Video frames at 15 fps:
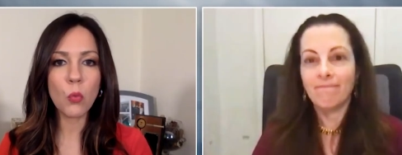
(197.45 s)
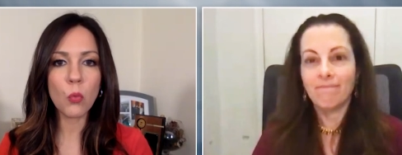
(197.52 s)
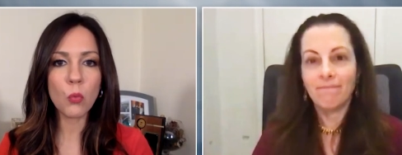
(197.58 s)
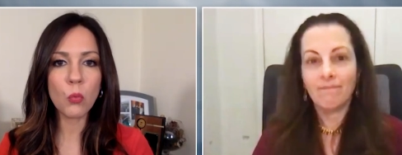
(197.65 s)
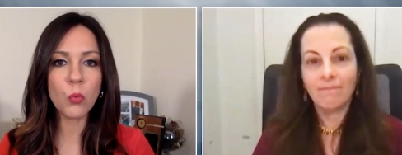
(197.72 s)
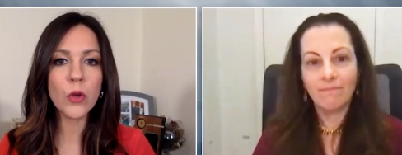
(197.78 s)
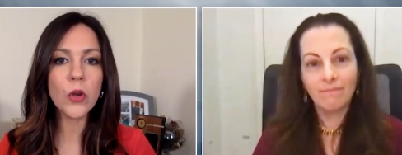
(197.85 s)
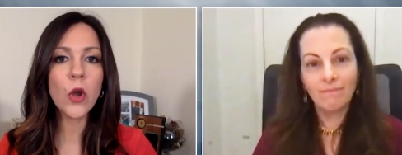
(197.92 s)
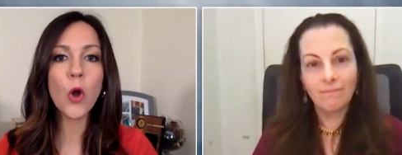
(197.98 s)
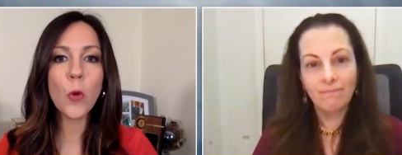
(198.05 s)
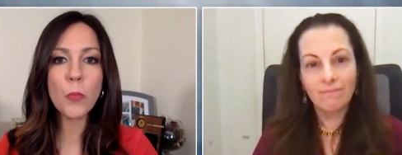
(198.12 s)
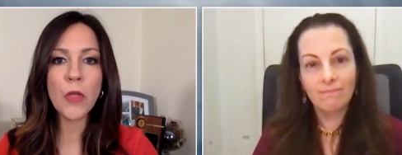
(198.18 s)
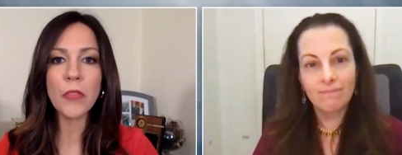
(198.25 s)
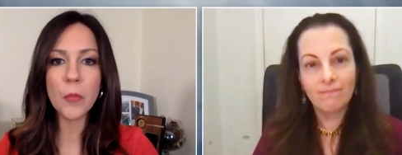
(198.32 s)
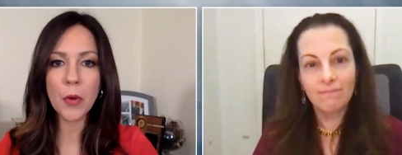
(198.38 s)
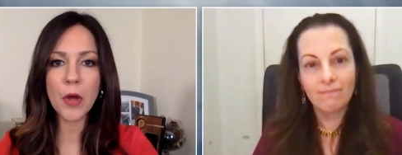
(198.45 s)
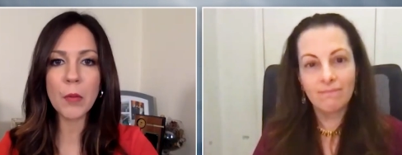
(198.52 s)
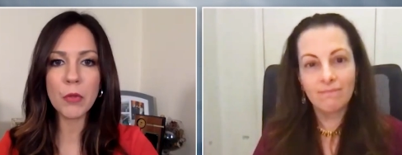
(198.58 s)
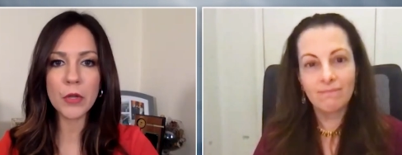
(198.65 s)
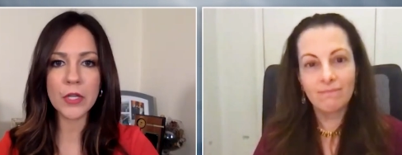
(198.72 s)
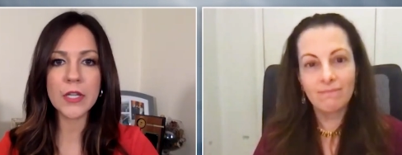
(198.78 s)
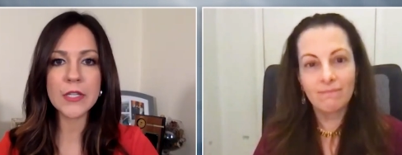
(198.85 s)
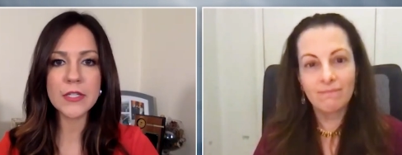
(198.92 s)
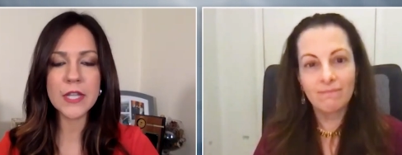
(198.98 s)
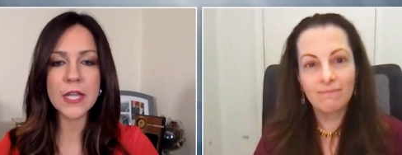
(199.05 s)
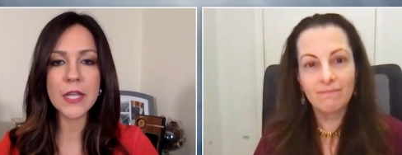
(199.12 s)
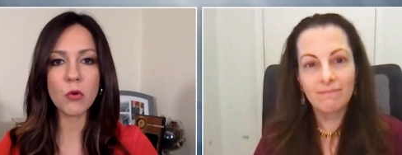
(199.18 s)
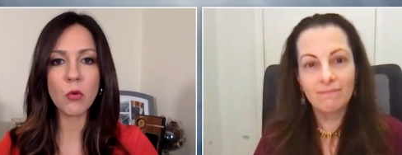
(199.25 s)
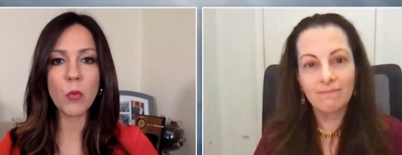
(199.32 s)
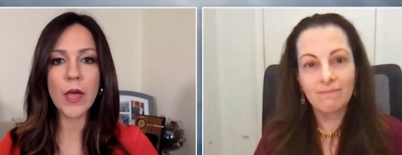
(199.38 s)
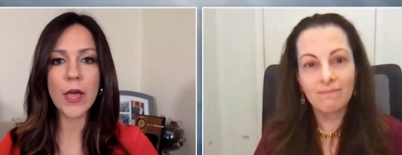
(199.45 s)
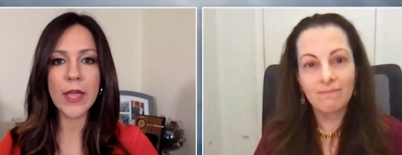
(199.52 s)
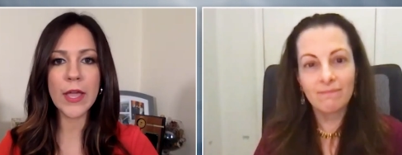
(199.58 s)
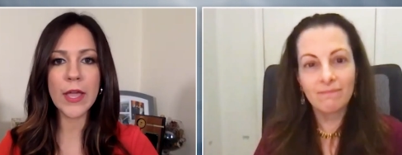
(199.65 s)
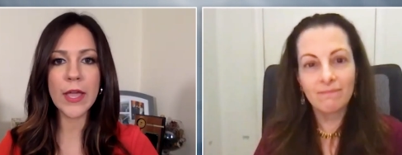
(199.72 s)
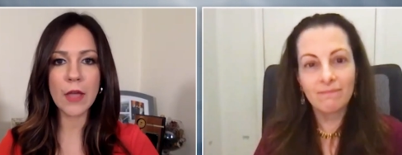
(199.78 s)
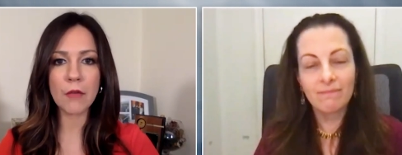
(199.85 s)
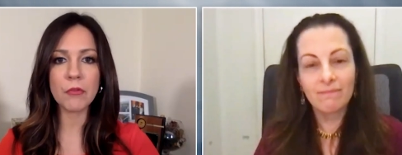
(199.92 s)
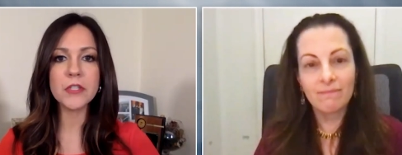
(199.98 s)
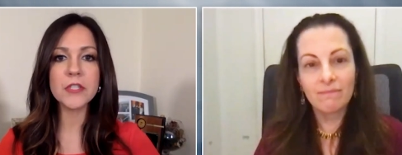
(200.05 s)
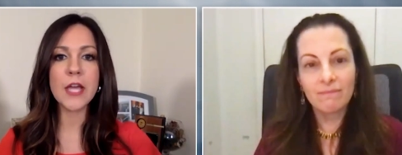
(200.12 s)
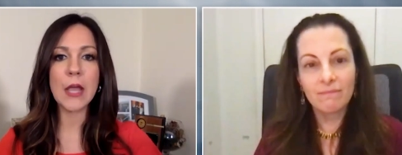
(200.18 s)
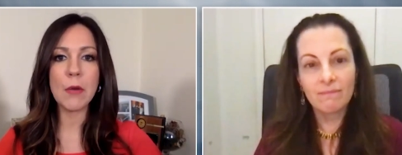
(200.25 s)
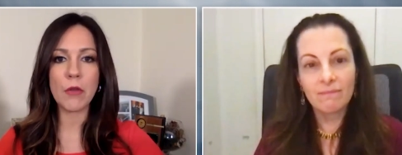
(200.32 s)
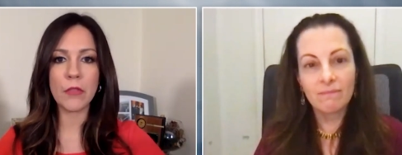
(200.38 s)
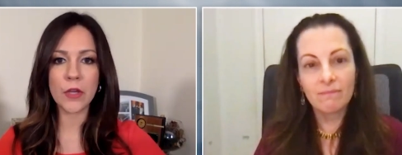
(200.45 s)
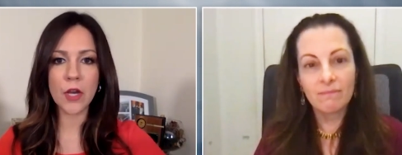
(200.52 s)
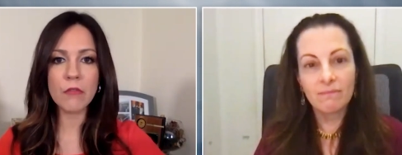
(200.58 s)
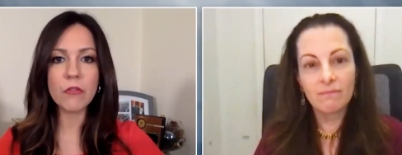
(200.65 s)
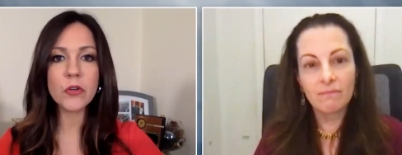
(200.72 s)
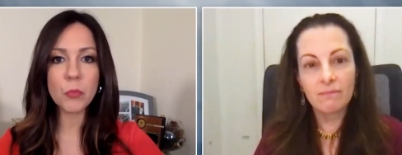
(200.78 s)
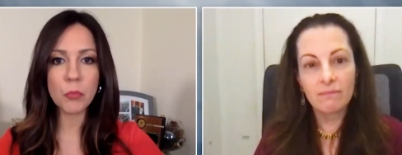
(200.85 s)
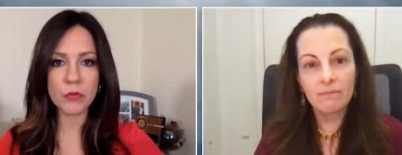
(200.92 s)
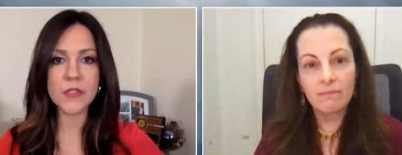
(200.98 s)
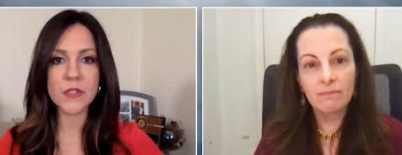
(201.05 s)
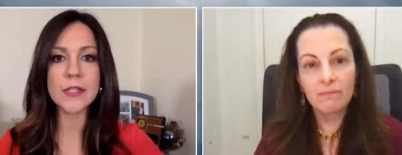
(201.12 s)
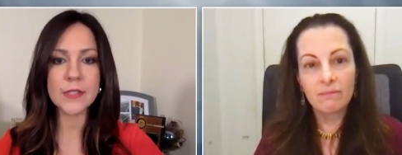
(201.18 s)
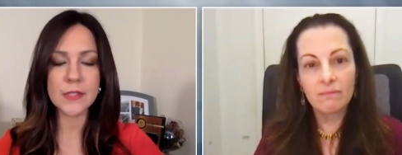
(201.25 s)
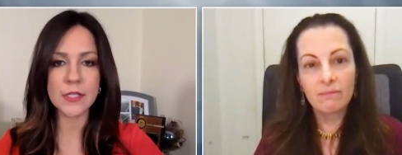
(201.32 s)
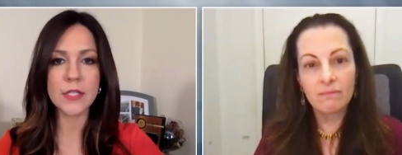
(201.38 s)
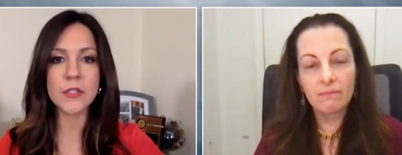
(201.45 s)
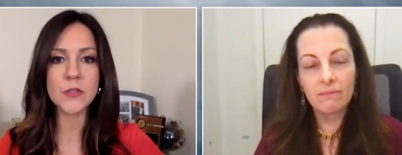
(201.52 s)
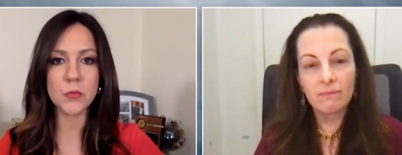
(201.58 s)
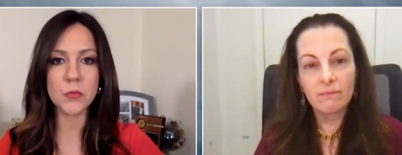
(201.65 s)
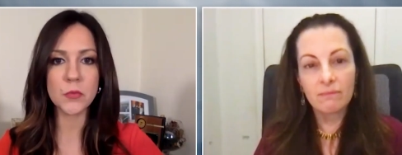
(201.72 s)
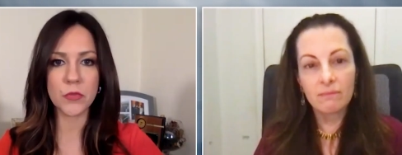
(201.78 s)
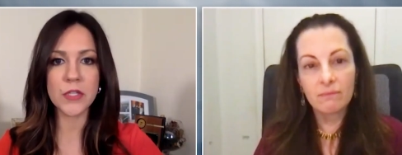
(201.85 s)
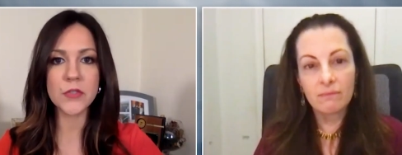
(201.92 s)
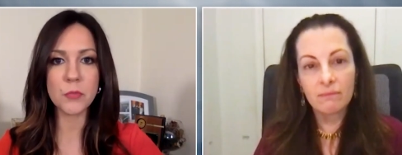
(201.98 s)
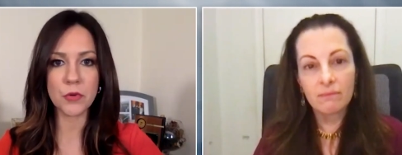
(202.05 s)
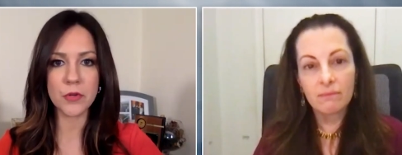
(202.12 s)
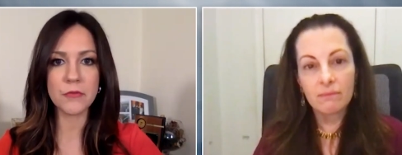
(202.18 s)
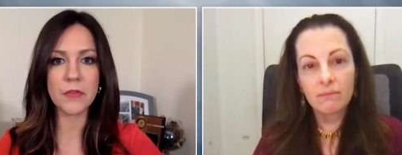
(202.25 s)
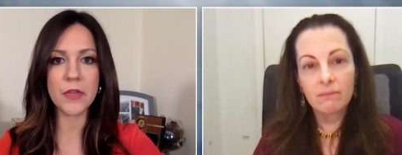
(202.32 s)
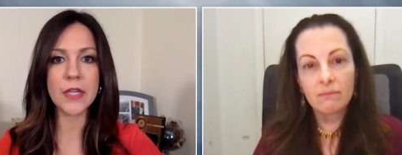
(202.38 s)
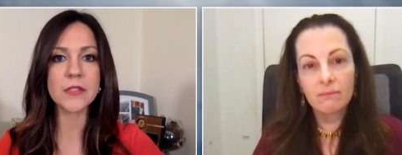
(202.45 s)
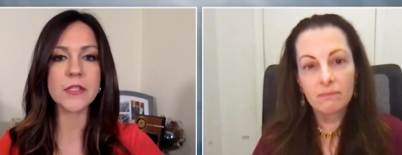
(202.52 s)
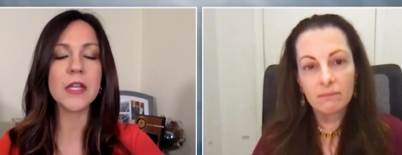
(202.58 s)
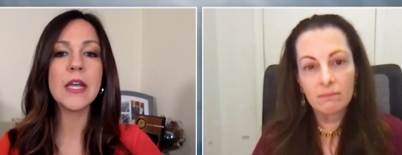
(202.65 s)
Speaker 1: would hope that the public can take away every day when the governor presents these, these briefings,